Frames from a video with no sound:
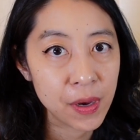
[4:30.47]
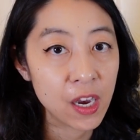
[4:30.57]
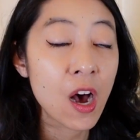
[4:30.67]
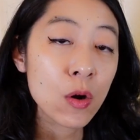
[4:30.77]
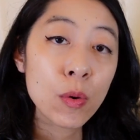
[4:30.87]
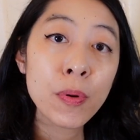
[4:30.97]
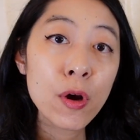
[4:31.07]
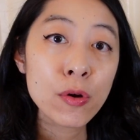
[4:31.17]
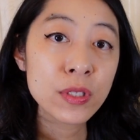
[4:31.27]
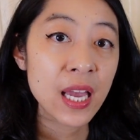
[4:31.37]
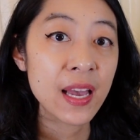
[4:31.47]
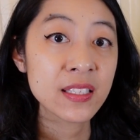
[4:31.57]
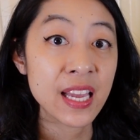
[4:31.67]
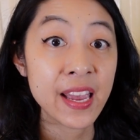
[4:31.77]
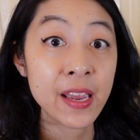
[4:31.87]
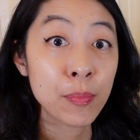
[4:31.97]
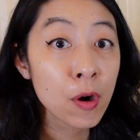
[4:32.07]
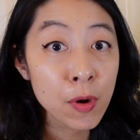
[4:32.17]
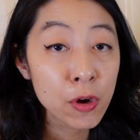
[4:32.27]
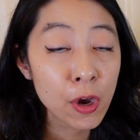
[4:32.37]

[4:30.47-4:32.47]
but AquaPros has a promo